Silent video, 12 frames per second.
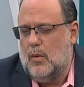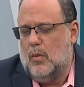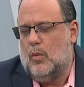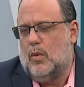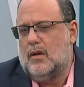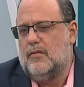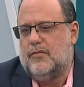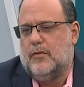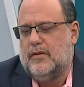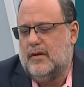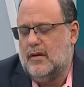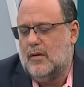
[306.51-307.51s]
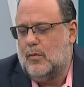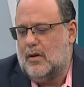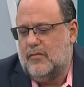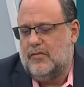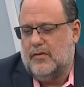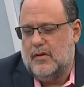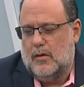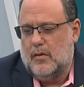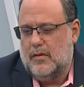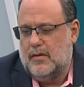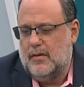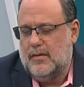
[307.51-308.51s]
1 foot in and 1 foot
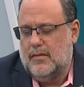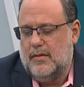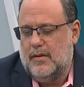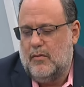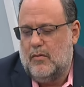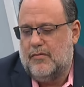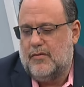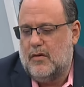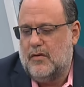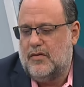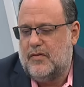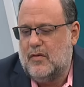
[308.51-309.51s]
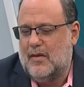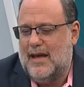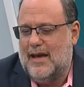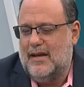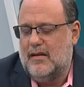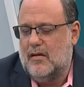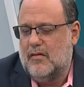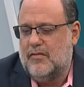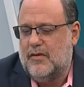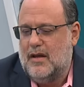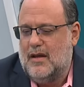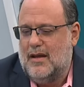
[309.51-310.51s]
out refers to the idea of
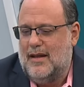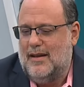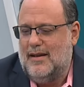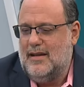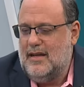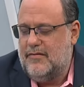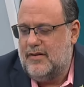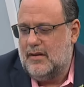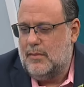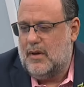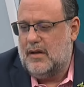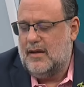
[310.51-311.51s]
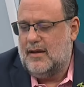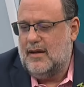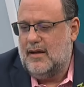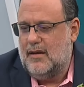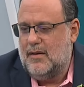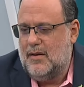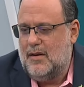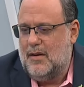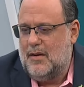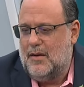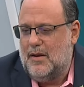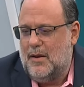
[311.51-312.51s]
leaving the monarchy
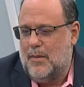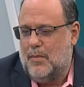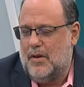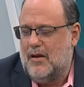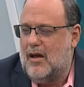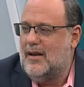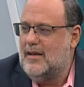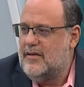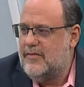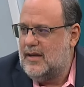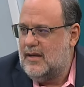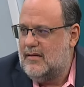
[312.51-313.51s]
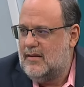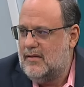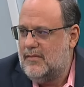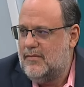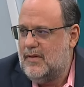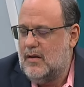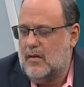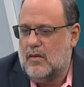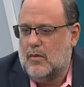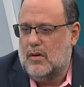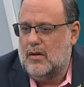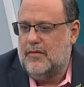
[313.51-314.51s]
but not leaving it. In other
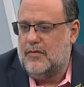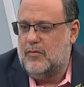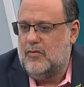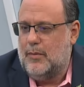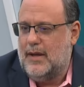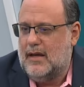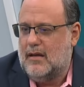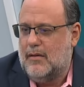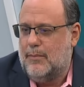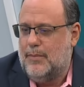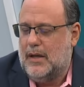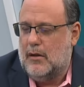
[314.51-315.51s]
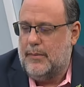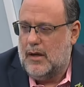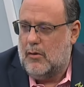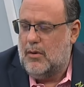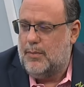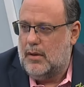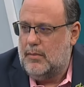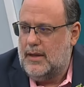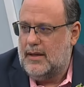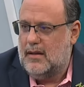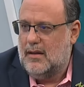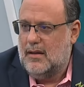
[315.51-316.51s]
words, Jamaica becoming a
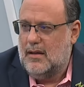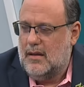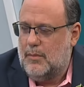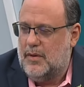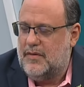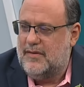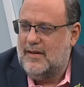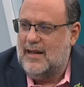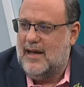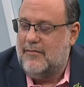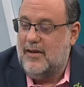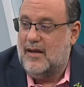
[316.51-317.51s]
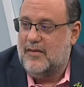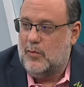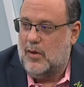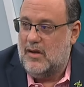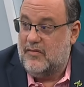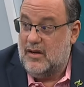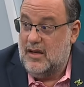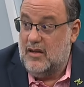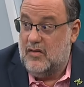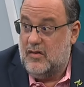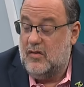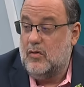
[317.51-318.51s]
republic but still having as one of our
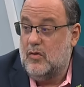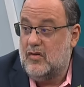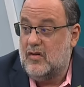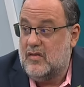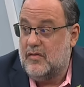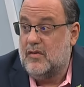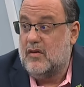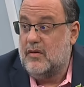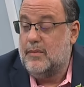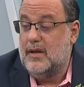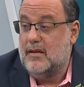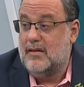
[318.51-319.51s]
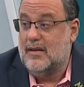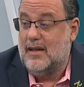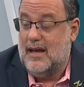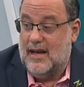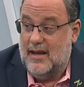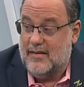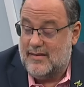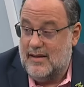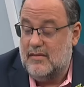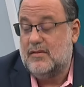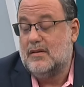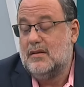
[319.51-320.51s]
institutions of government at the highest
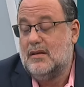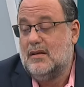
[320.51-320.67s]
level